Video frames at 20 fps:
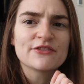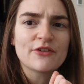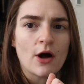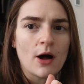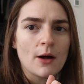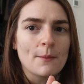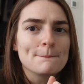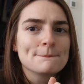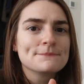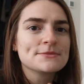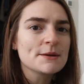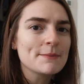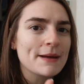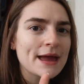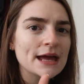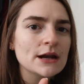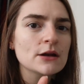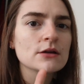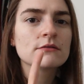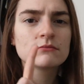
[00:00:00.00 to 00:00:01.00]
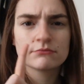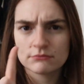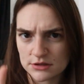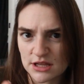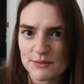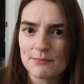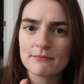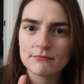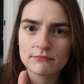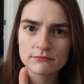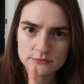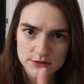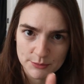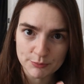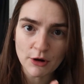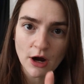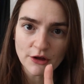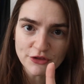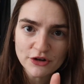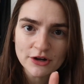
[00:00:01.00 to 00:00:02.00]
of all, the
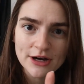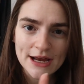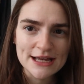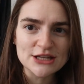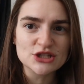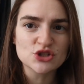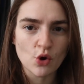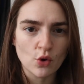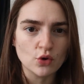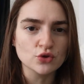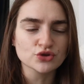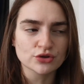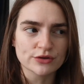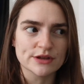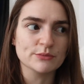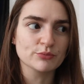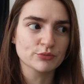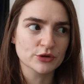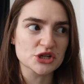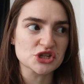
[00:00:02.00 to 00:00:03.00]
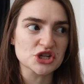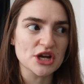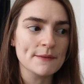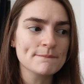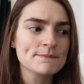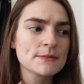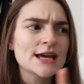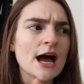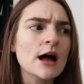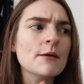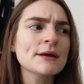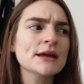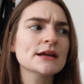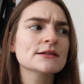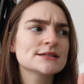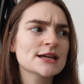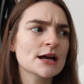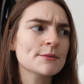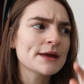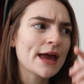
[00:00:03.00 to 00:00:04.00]
brother is older than Bridget. Tell
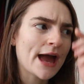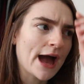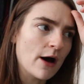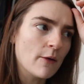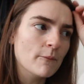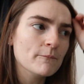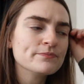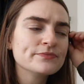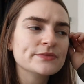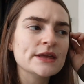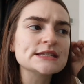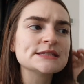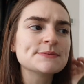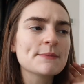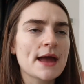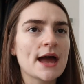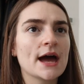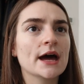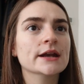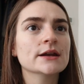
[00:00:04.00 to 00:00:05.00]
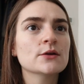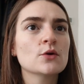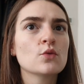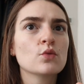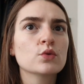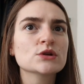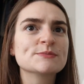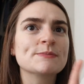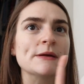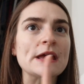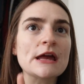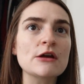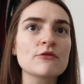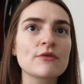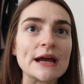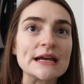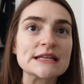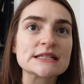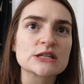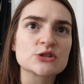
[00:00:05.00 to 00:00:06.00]
me how this man was being
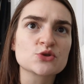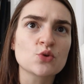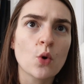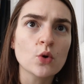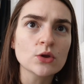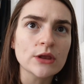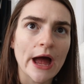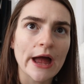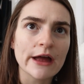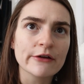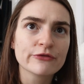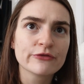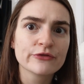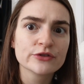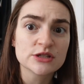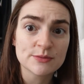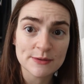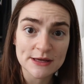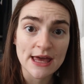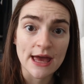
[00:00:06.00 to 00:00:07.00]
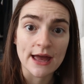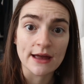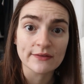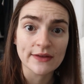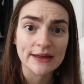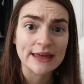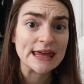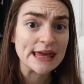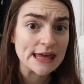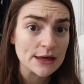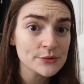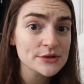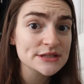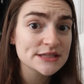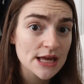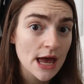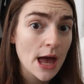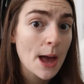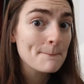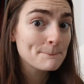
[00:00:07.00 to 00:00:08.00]
raised his whole life to be king. Like he
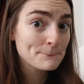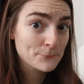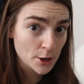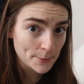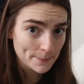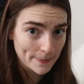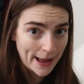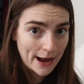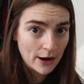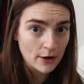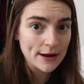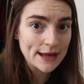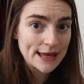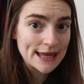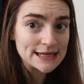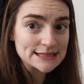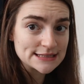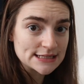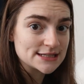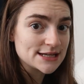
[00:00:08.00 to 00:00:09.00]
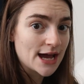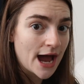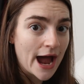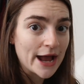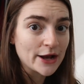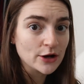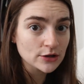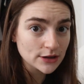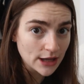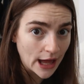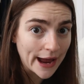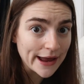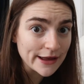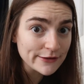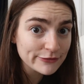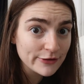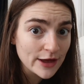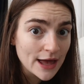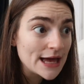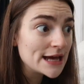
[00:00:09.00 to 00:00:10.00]
was preparing his entire
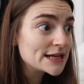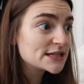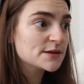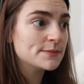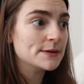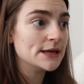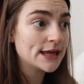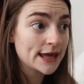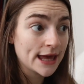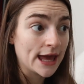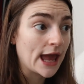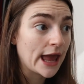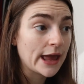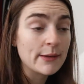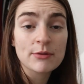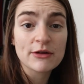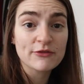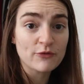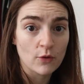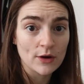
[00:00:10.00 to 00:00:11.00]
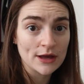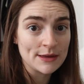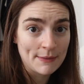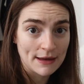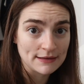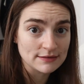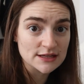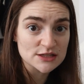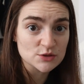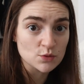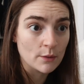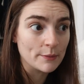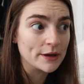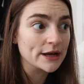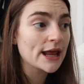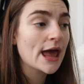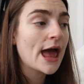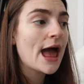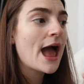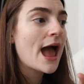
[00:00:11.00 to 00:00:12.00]
life to be king before he met this
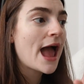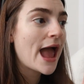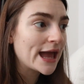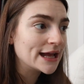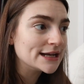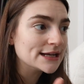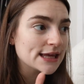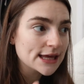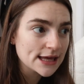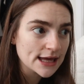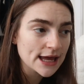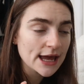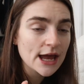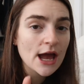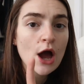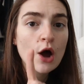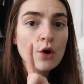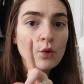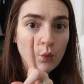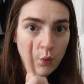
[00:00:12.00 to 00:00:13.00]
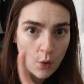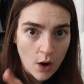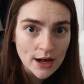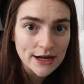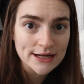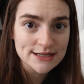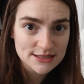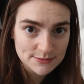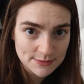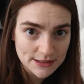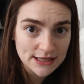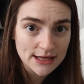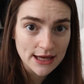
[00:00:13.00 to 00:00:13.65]
woman, and he wanted to be